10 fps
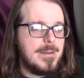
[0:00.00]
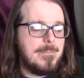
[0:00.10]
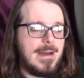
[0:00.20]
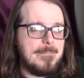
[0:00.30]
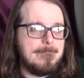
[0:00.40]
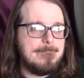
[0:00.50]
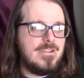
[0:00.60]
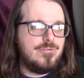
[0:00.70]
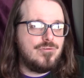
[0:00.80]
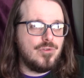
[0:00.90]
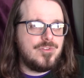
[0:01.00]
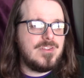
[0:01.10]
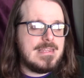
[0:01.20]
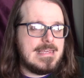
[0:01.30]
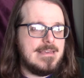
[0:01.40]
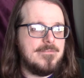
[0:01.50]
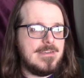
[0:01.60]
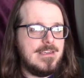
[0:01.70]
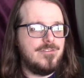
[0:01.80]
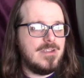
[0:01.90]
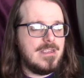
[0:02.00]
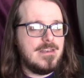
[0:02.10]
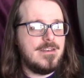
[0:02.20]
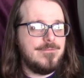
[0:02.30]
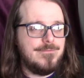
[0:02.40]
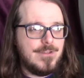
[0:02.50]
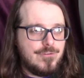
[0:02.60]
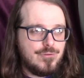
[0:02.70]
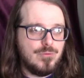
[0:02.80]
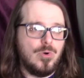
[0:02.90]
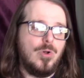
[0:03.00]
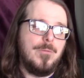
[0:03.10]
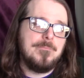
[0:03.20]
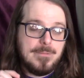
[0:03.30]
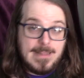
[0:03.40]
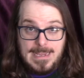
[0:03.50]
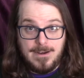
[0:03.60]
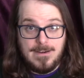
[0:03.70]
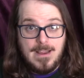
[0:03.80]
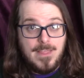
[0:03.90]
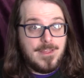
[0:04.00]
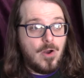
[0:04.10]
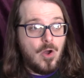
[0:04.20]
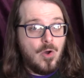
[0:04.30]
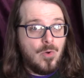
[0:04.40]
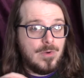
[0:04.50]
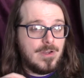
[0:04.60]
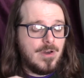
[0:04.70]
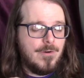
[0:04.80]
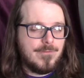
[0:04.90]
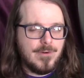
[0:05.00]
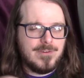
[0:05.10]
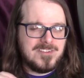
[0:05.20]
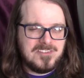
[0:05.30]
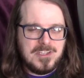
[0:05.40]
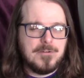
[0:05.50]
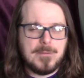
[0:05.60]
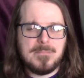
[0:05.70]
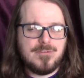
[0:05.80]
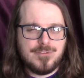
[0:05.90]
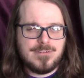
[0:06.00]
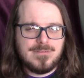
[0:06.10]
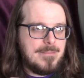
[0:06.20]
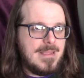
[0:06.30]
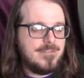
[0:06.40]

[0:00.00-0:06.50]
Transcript: but be sure to give each individual player their own covert secret mission, and make